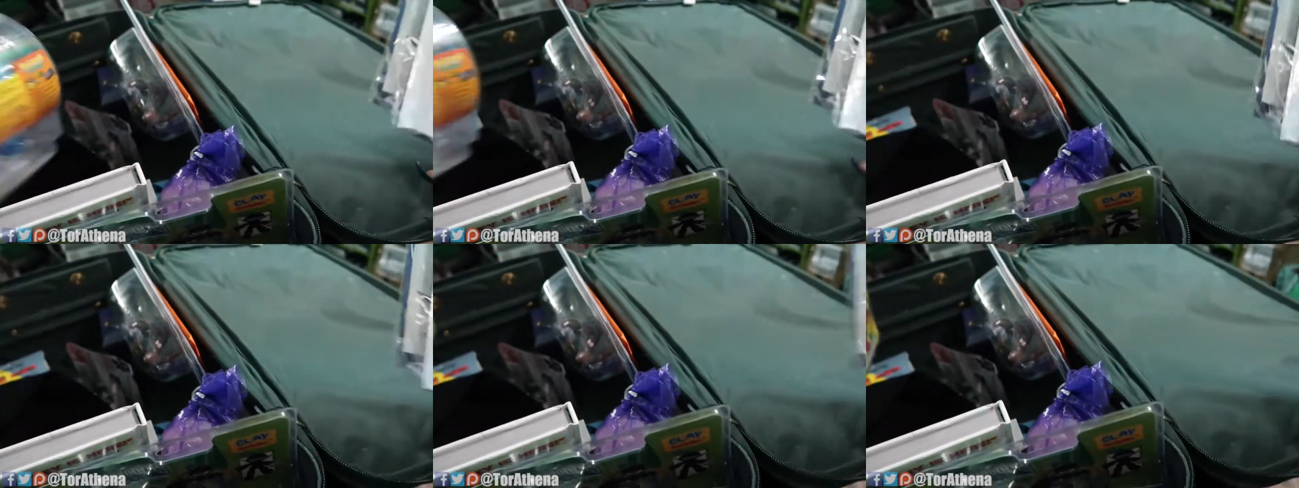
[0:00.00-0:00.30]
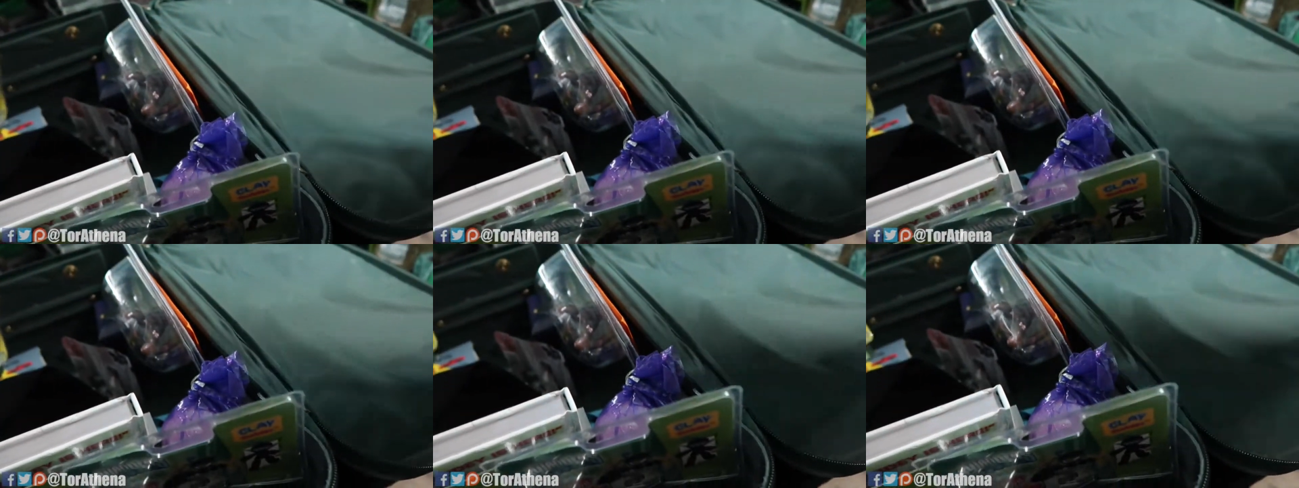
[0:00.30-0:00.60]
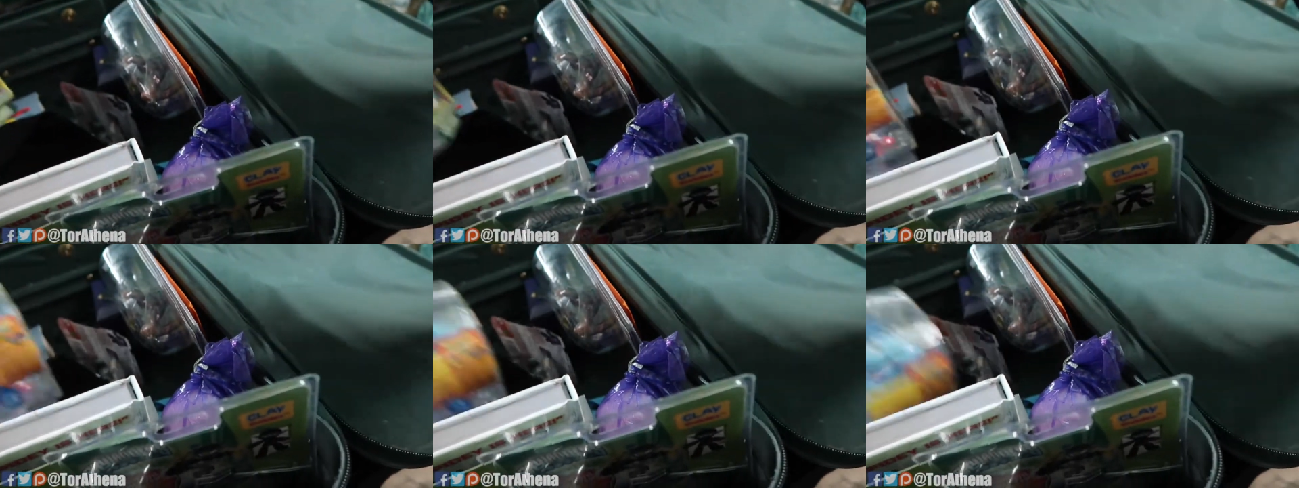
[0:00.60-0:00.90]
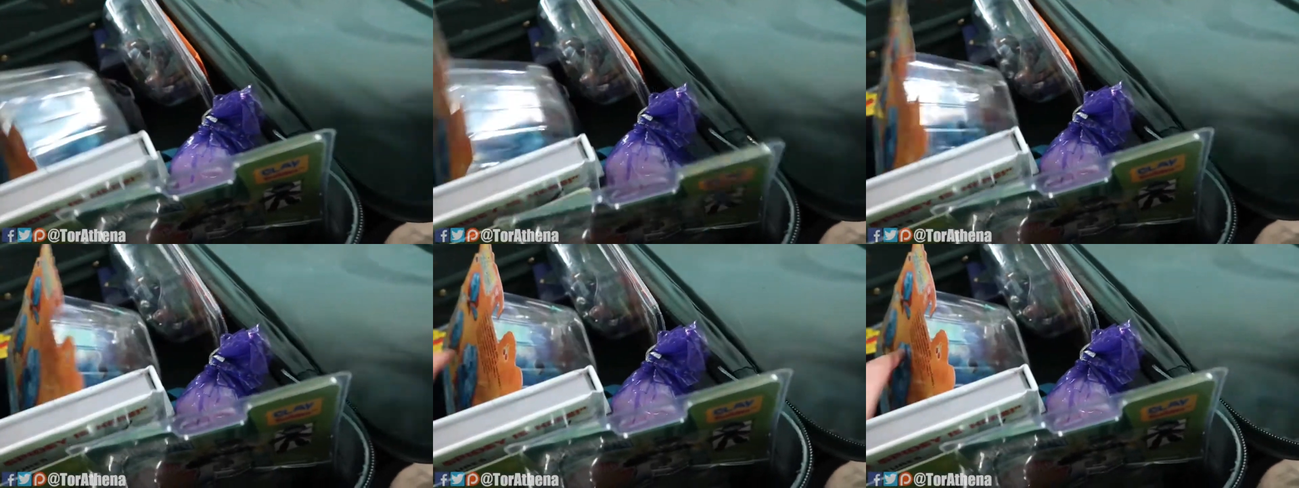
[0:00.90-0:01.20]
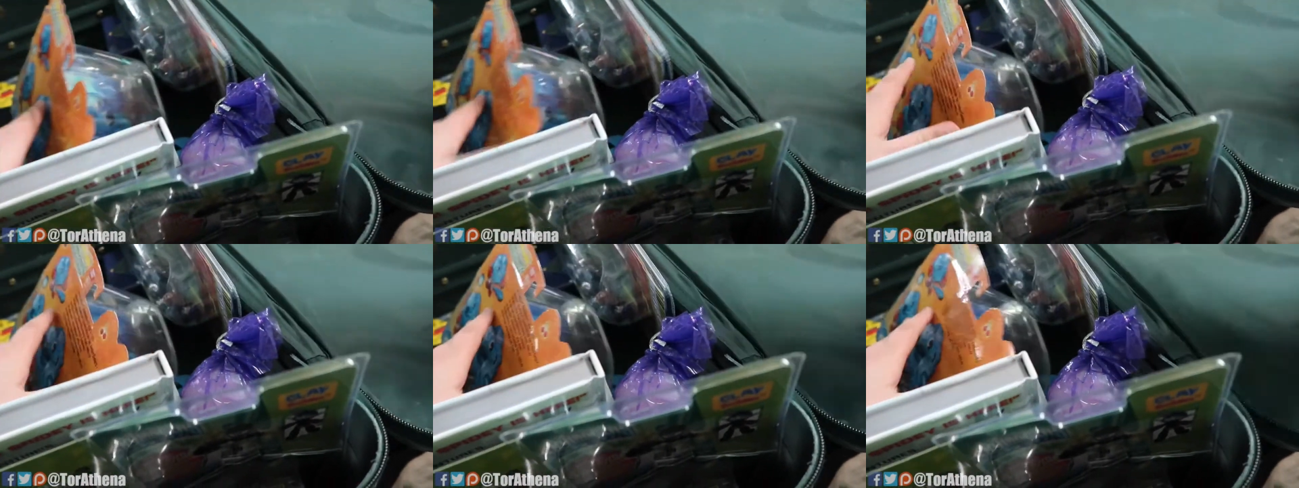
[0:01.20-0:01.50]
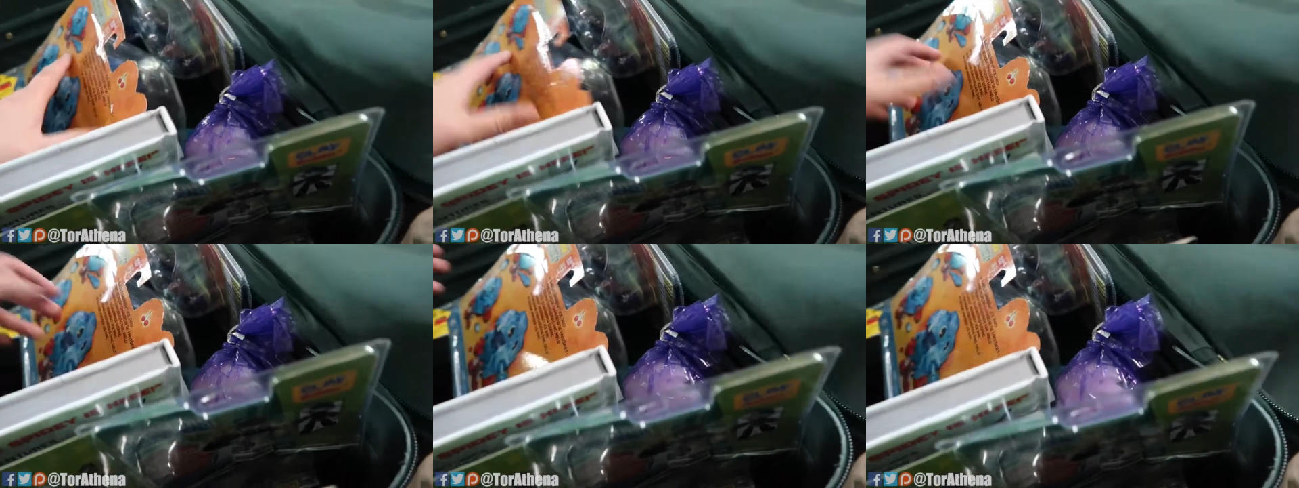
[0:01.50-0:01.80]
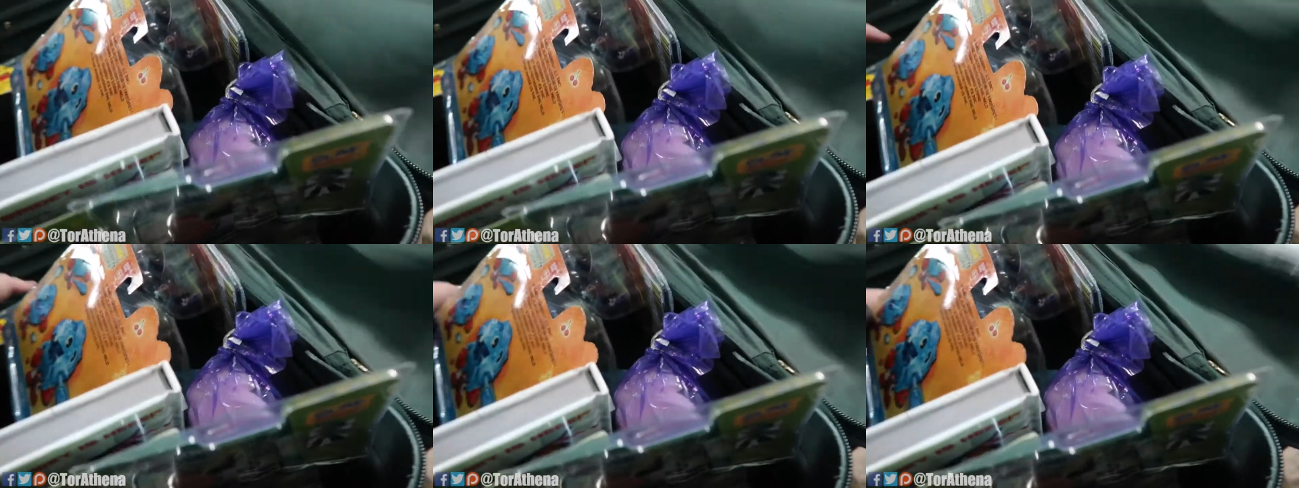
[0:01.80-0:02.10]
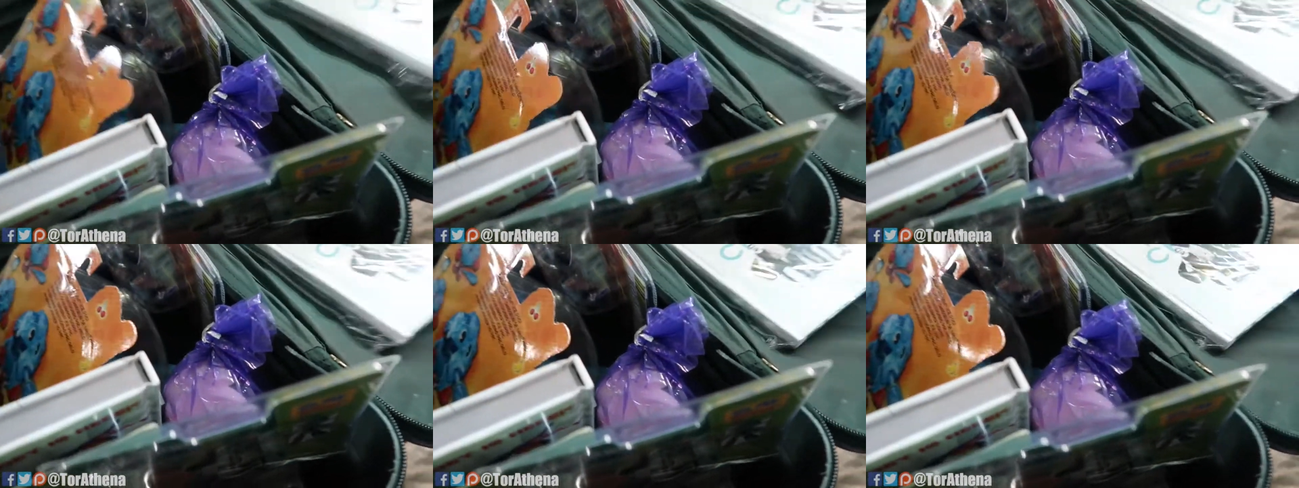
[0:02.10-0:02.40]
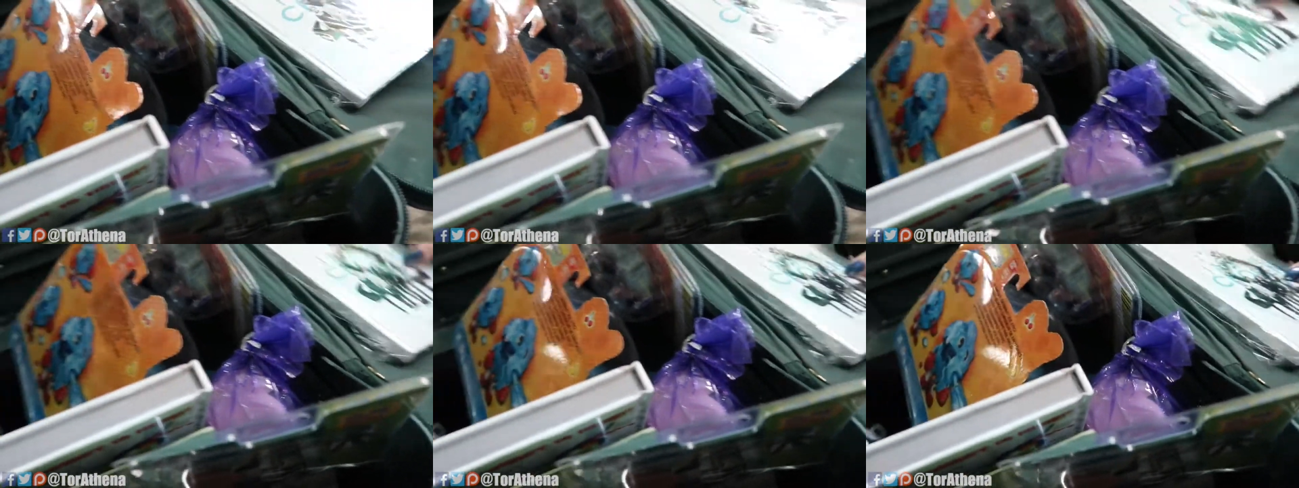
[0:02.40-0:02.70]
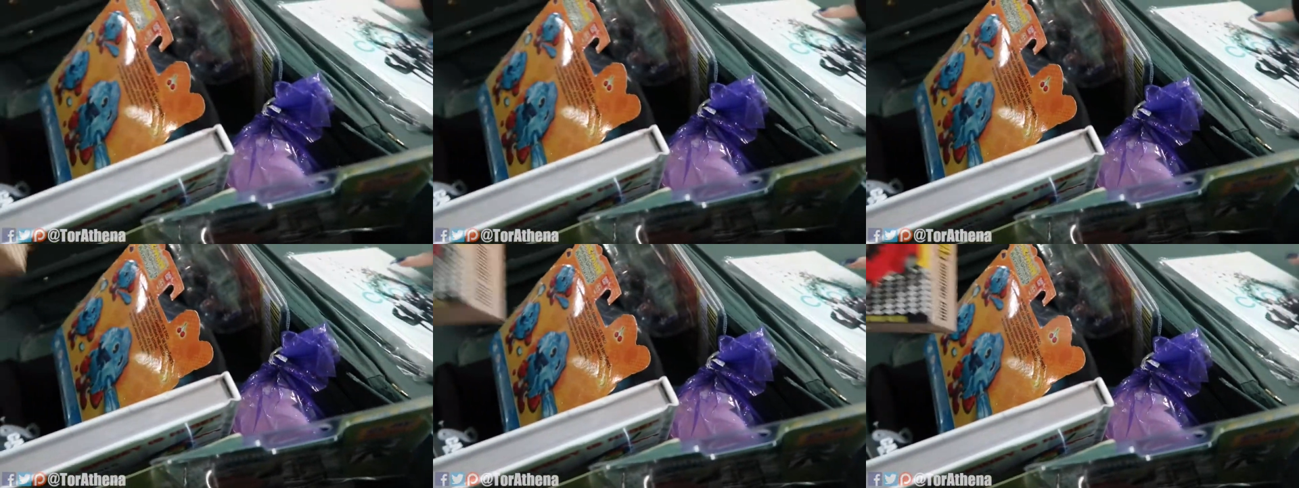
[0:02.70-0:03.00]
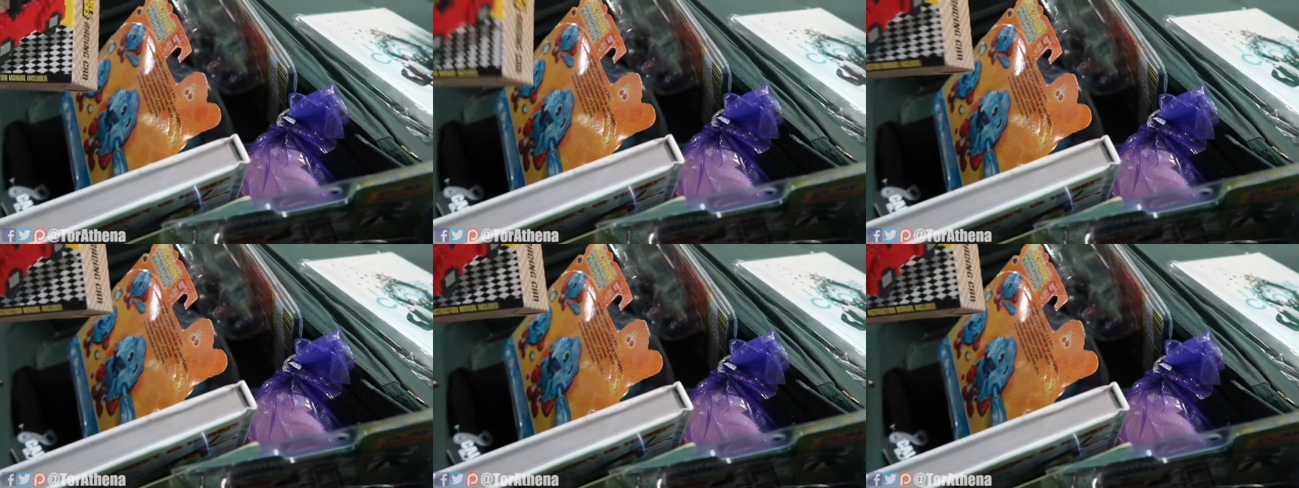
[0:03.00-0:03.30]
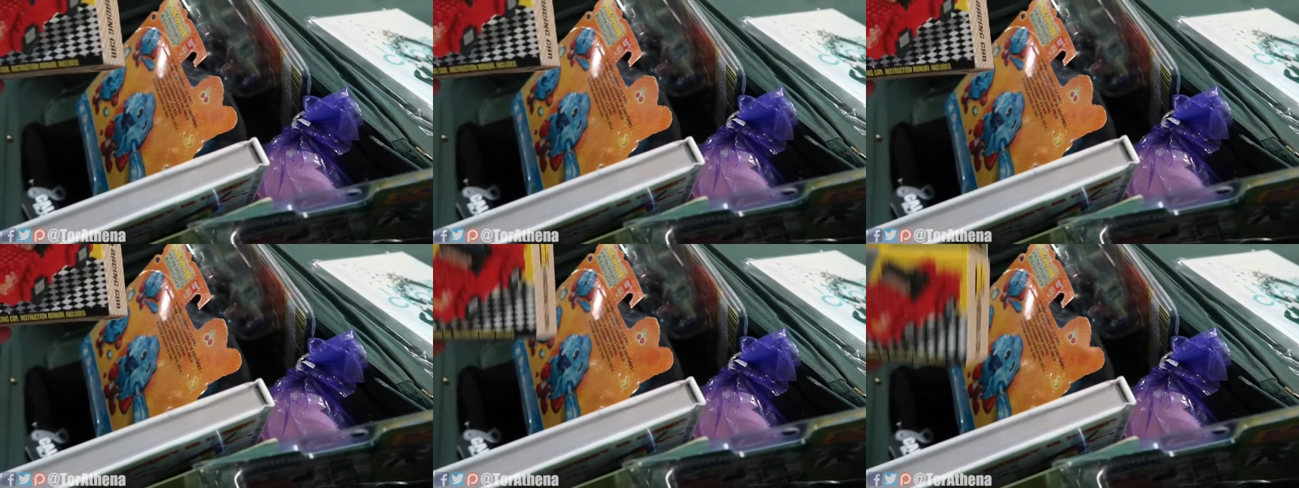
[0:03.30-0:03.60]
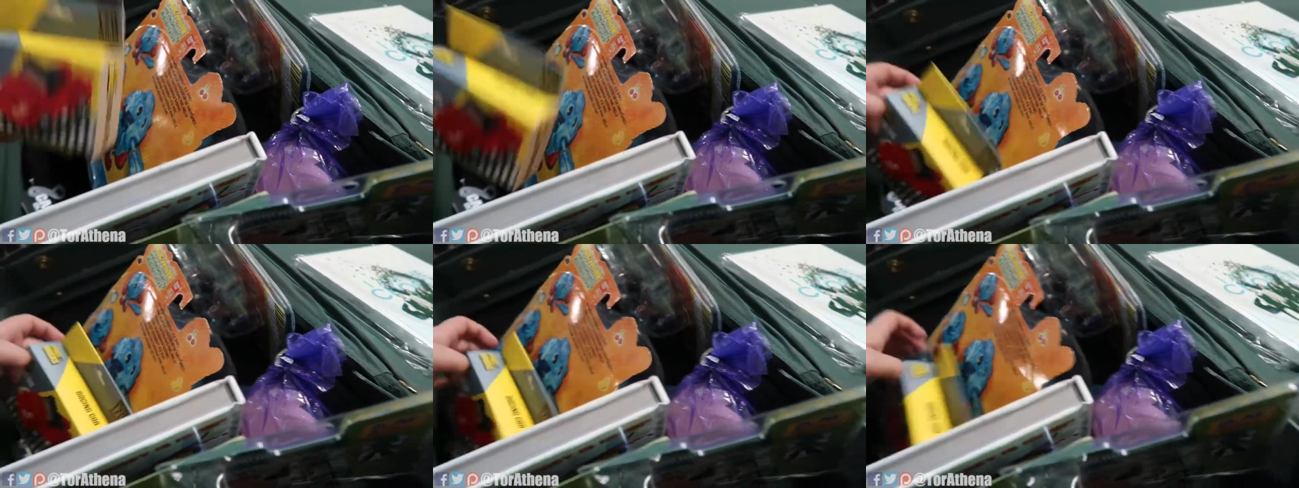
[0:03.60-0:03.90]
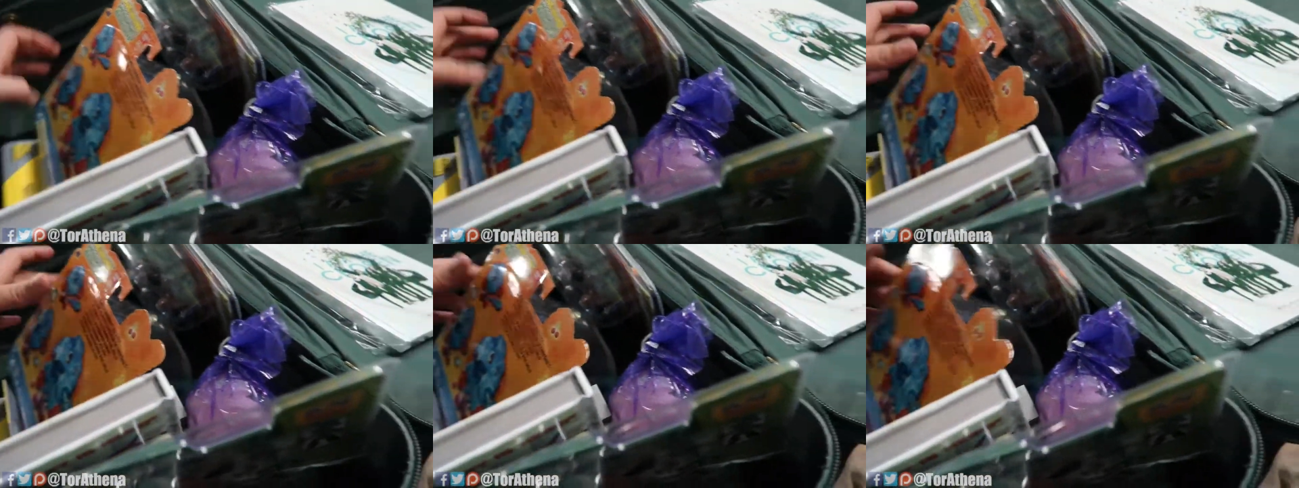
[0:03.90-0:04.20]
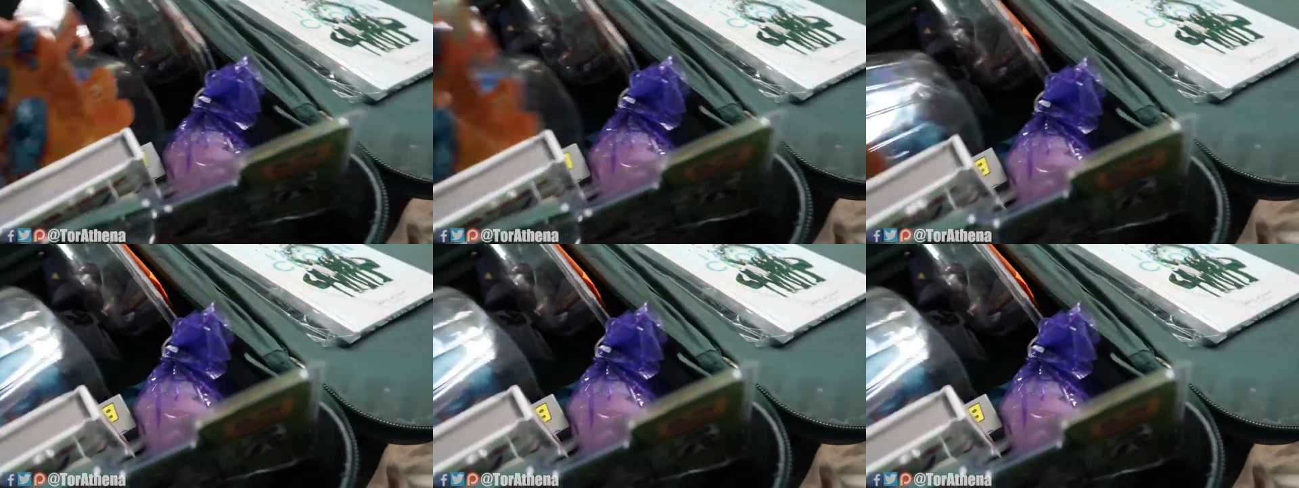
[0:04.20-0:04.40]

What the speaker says: (no speaker visible)